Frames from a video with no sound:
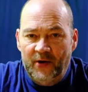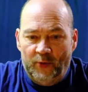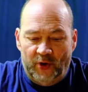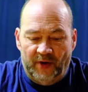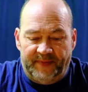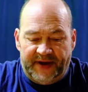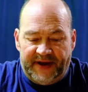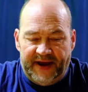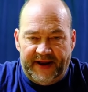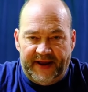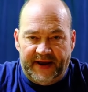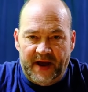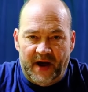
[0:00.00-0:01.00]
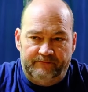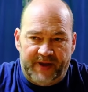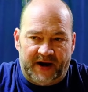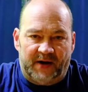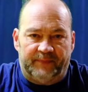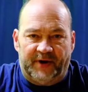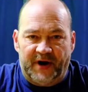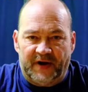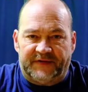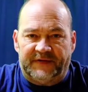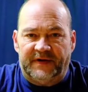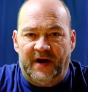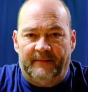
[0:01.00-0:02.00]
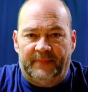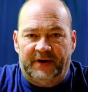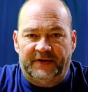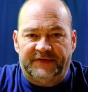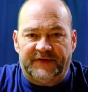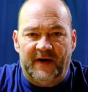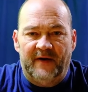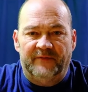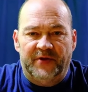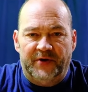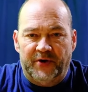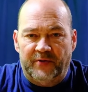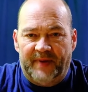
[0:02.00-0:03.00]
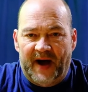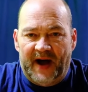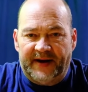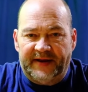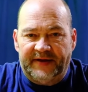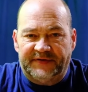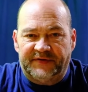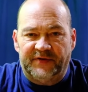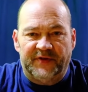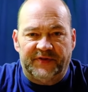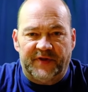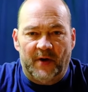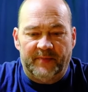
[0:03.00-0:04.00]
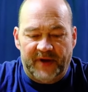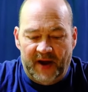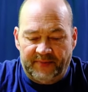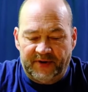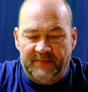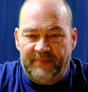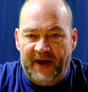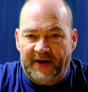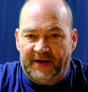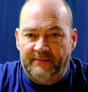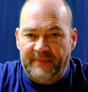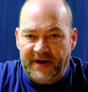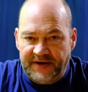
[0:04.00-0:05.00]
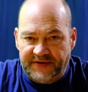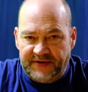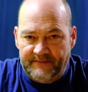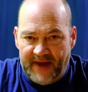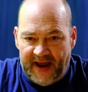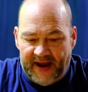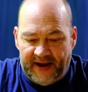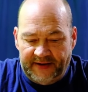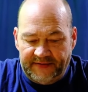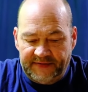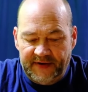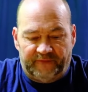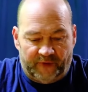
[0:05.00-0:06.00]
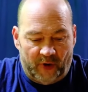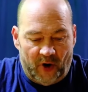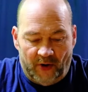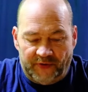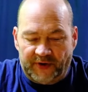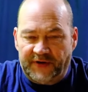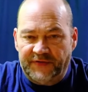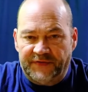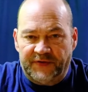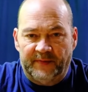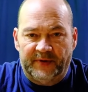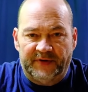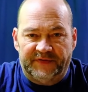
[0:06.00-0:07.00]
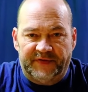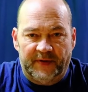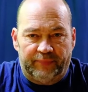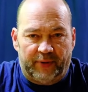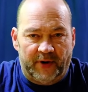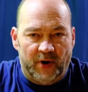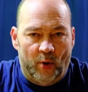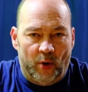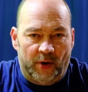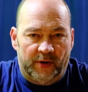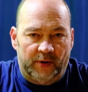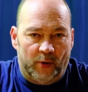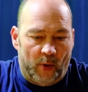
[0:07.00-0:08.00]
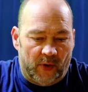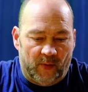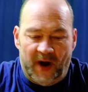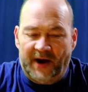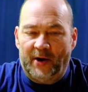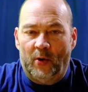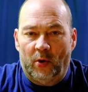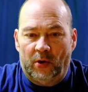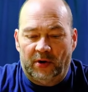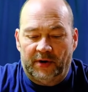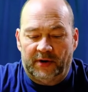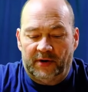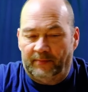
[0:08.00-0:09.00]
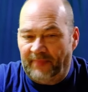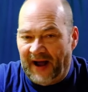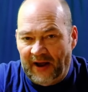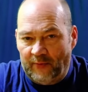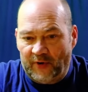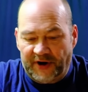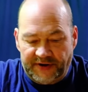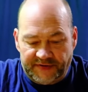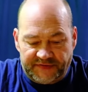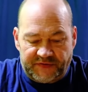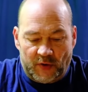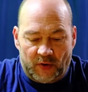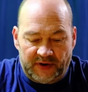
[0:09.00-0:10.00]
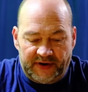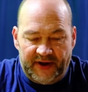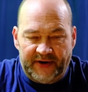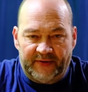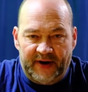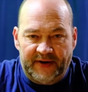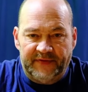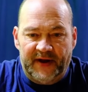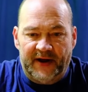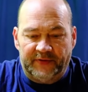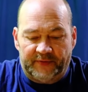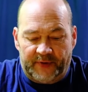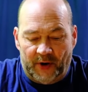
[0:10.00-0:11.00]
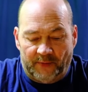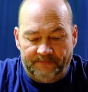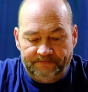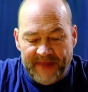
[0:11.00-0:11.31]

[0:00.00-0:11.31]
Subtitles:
we'll be getting better production numbers of the new body so that they'll be able to better meet demand for all the consumers that pre-ordered or want to order or buy one in a store later on down the road.